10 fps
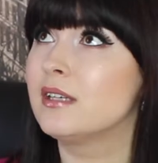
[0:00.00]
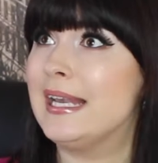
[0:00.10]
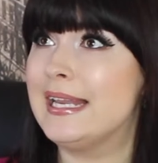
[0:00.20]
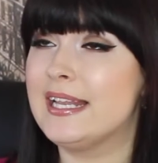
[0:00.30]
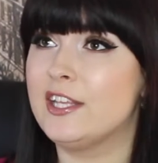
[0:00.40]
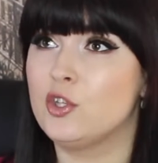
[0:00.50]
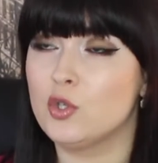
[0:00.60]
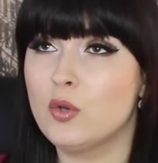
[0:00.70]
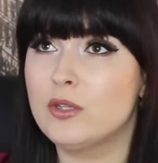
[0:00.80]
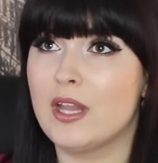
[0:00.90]
clearly you
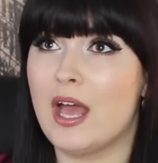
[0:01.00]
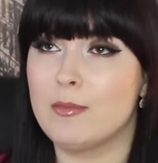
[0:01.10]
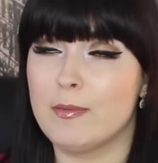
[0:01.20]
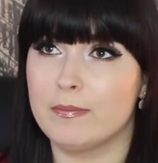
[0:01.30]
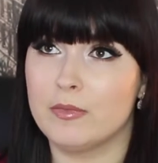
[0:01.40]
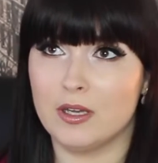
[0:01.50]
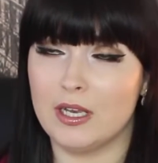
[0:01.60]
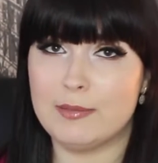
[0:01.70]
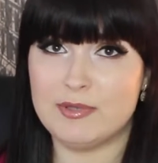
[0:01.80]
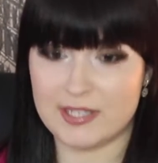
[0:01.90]
know that I'm
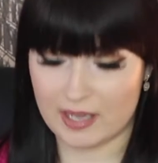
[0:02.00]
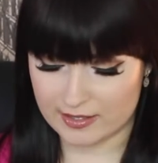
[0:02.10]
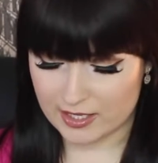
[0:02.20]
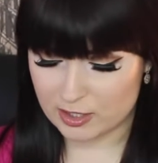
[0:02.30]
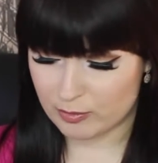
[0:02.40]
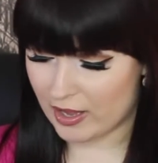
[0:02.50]
a lipstick addict,